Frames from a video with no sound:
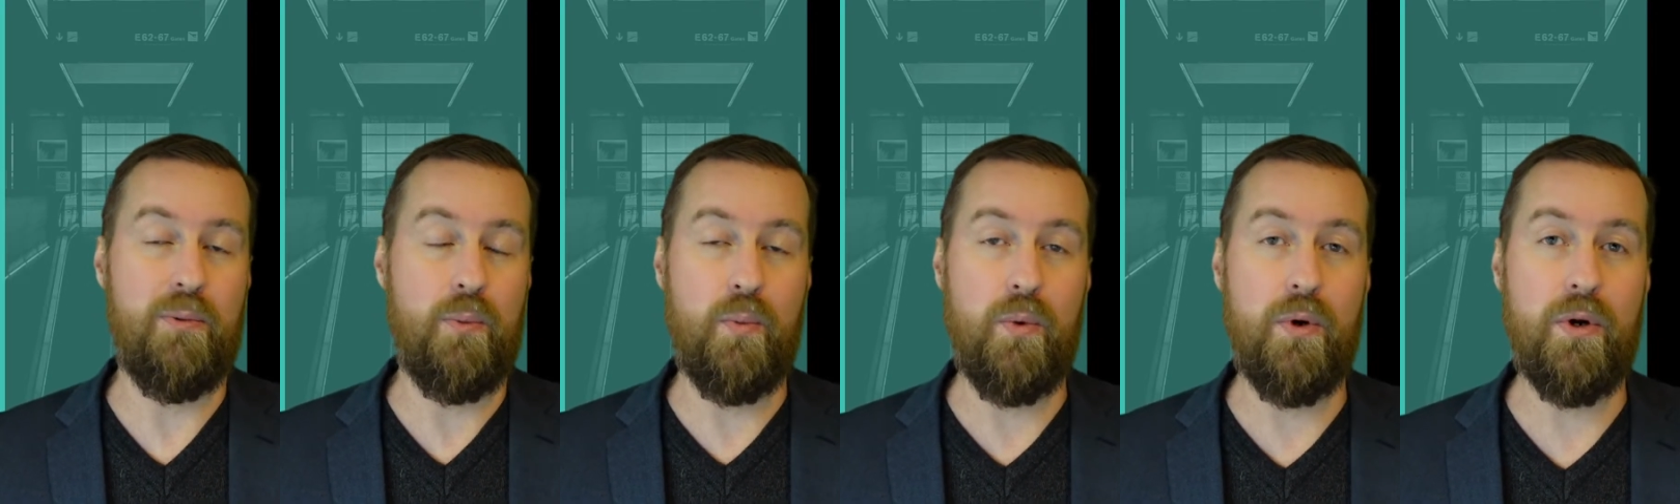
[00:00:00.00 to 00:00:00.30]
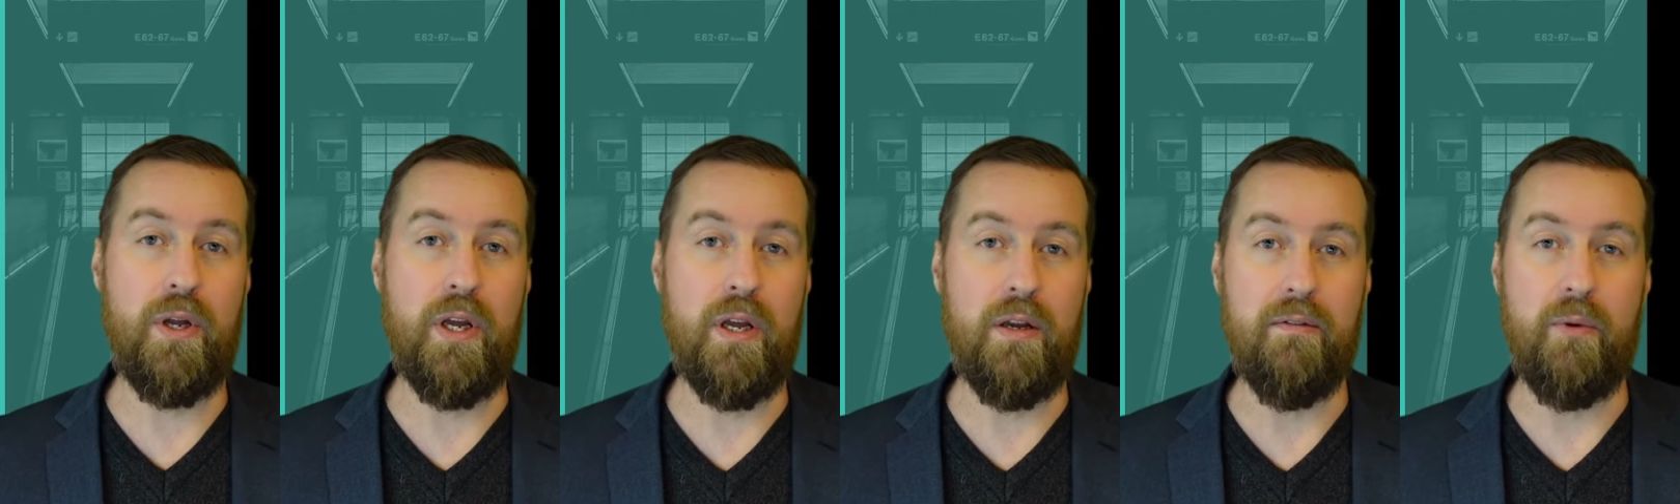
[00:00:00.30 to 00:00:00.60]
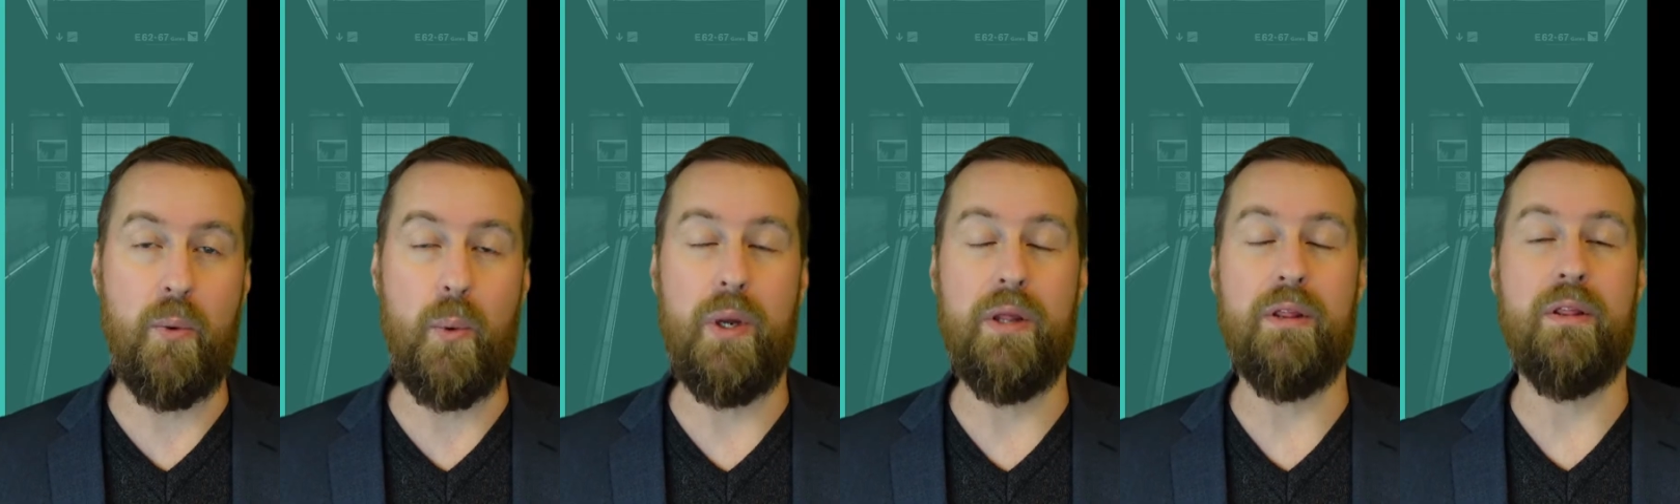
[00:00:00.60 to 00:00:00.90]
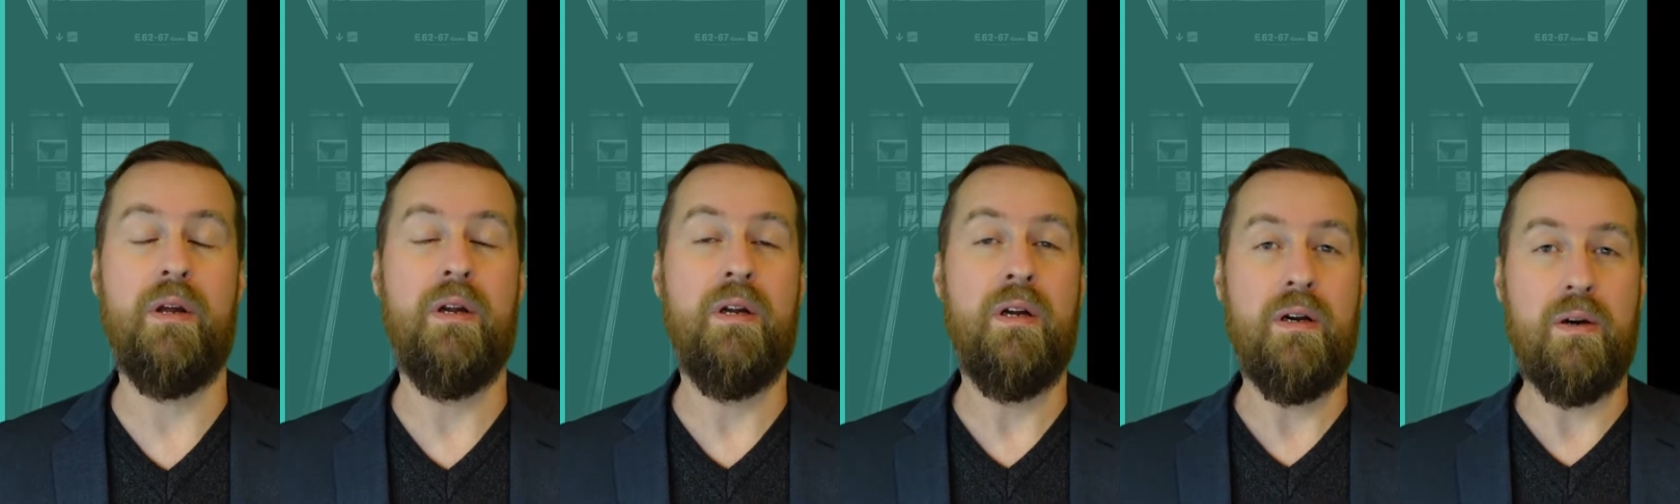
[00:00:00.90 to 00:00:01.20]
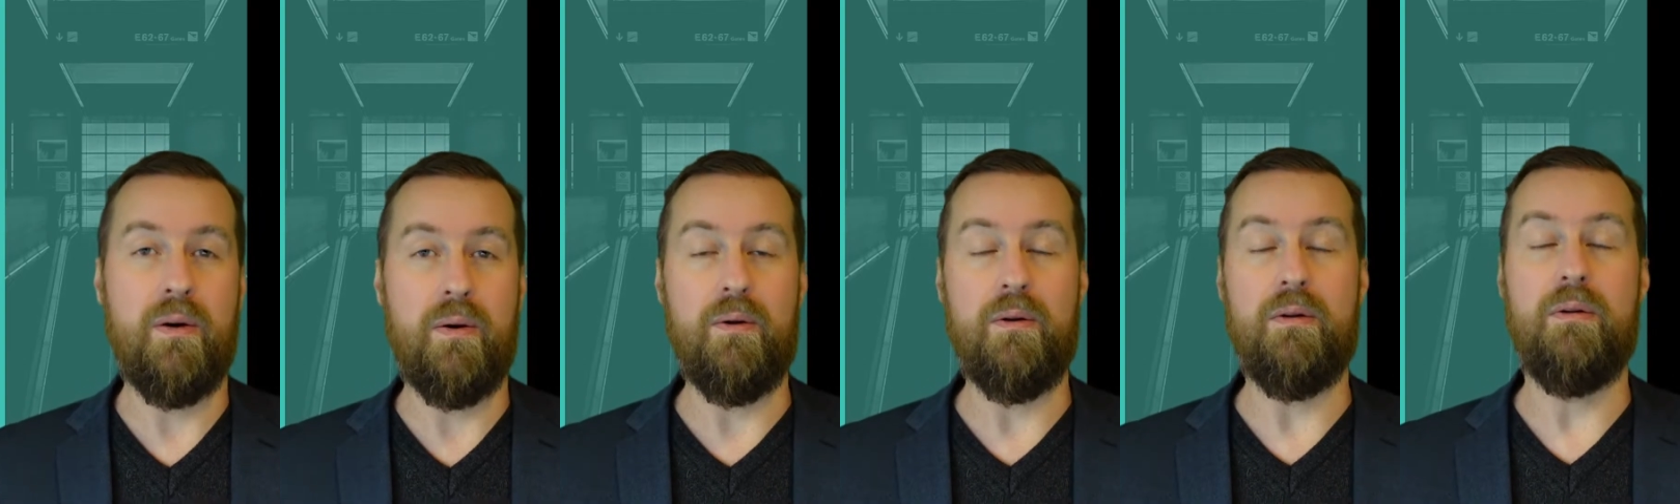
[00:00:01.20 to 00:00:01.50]
working with
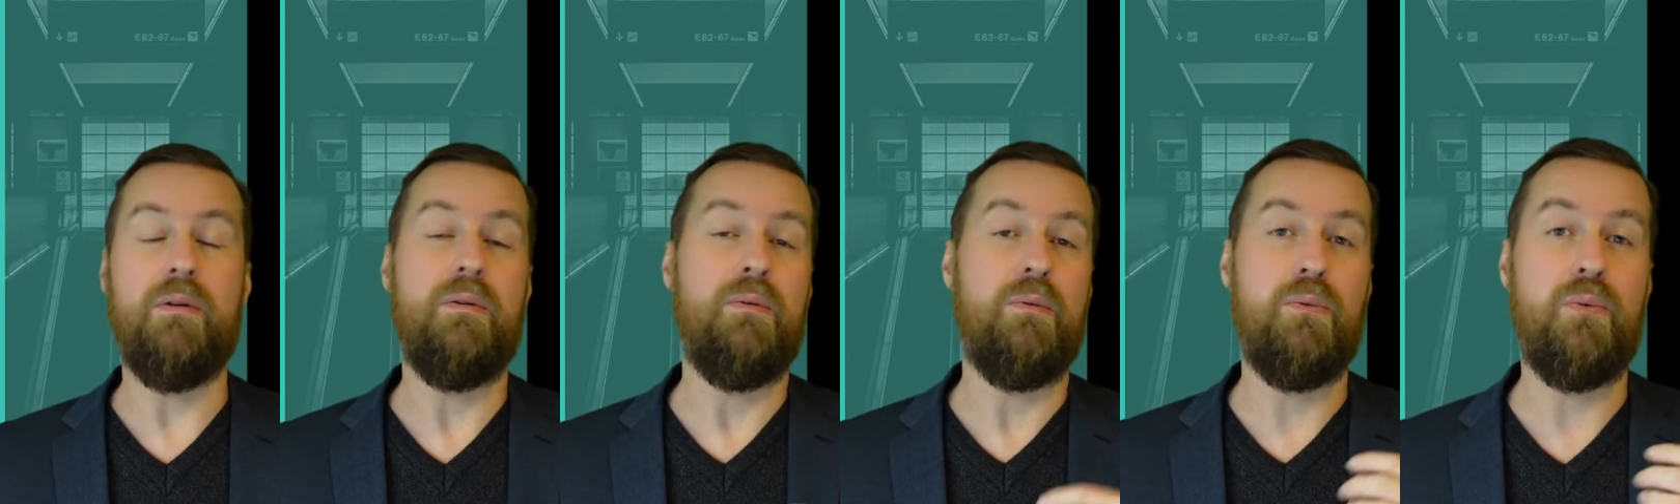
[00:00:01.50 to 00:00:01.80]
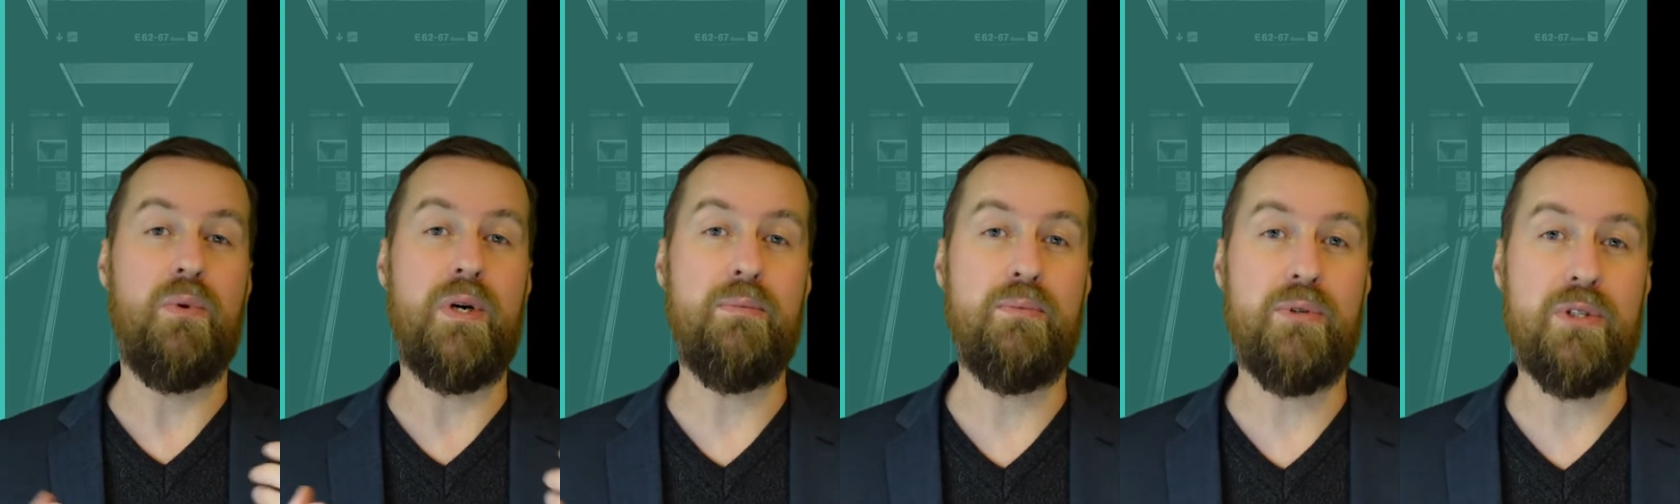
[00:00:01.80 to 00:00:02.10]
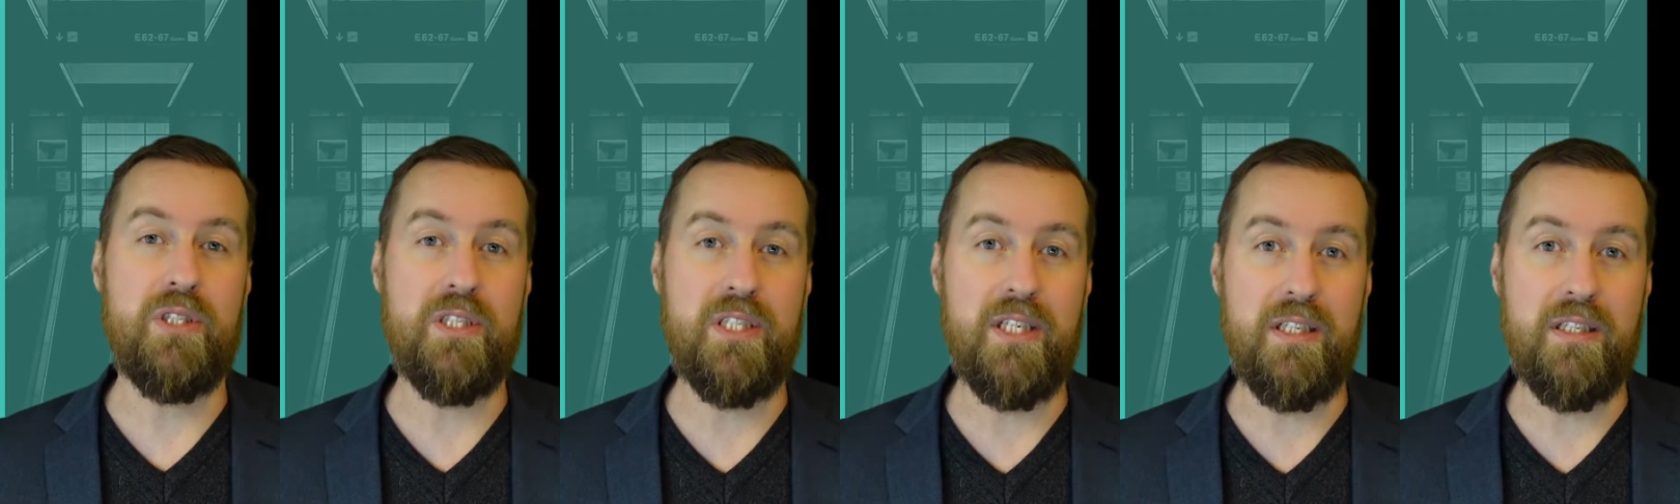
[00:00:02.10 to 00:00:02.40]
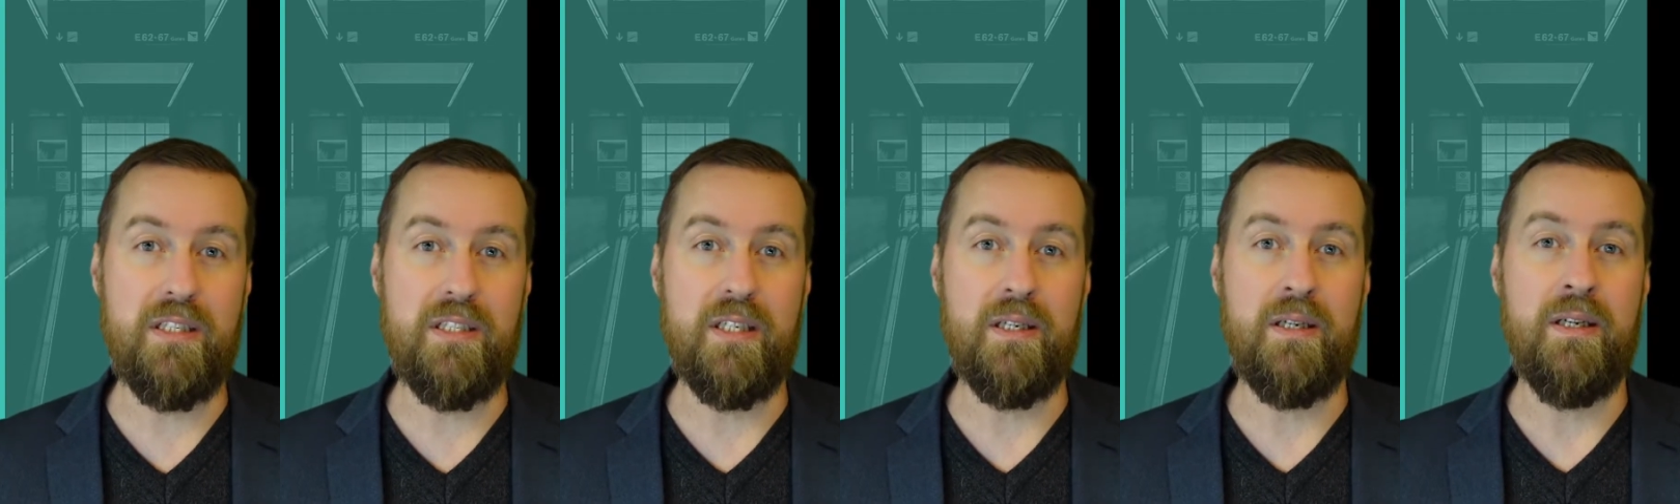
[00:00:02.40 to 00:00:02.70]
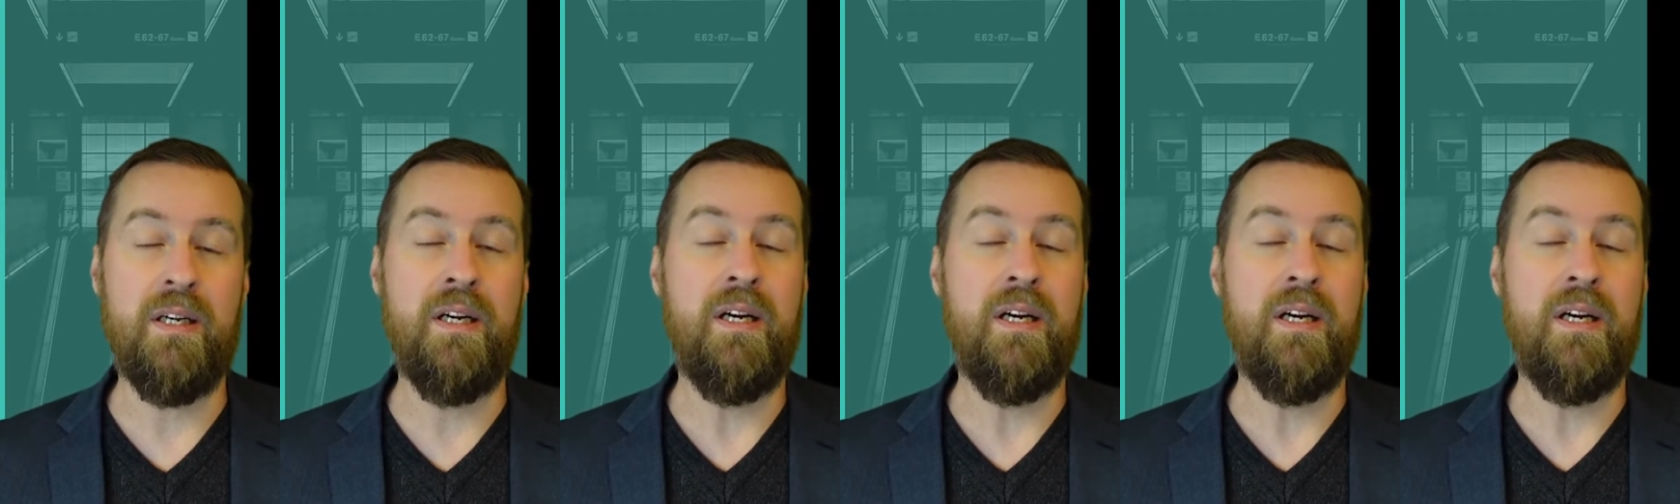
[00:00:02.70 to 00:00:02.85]
or representing.